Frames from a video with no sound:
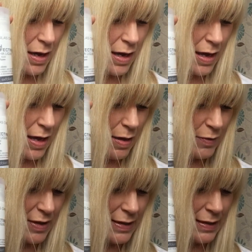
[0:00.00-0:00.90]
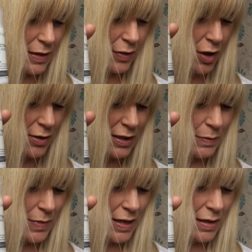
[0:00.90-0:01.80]
So this is 30
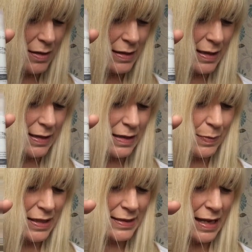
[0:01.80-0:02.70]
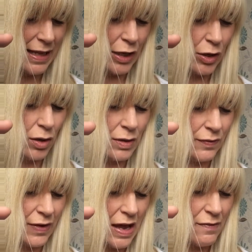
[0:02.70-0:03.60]
mils and it is a best-selling cult
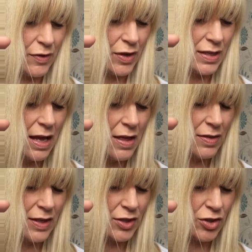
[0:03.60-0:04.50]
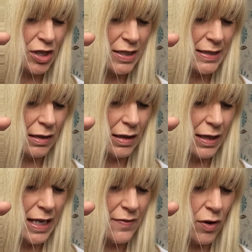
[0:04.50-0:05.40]
favourite. This gentle
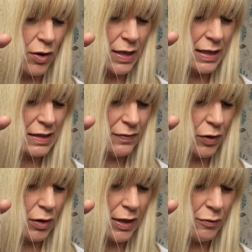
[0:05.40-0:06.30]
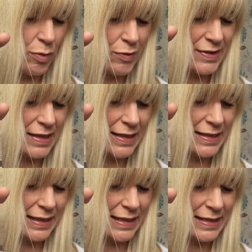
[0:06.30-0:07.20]
leave-on exfoliant removes dead
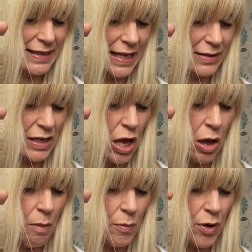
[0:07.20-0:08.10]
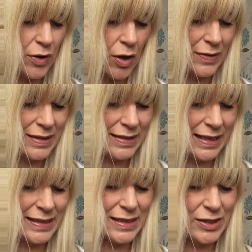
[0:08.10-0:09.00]
skin cells both on the
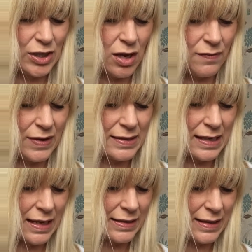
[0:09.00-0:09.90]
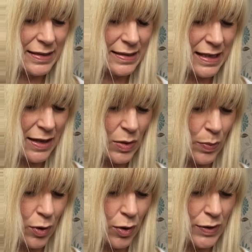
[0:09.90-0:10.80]
skin's surface and inside the
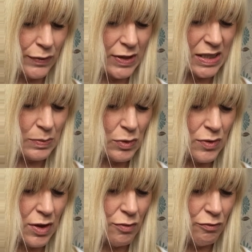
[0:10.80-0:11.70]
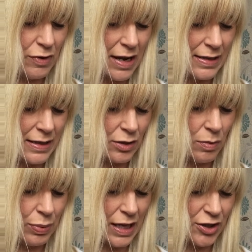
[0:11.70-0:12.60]
pores for a smoother, radiant
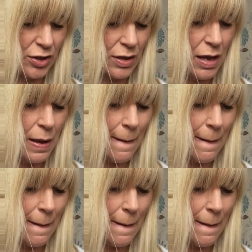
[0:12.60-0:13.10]
complexion.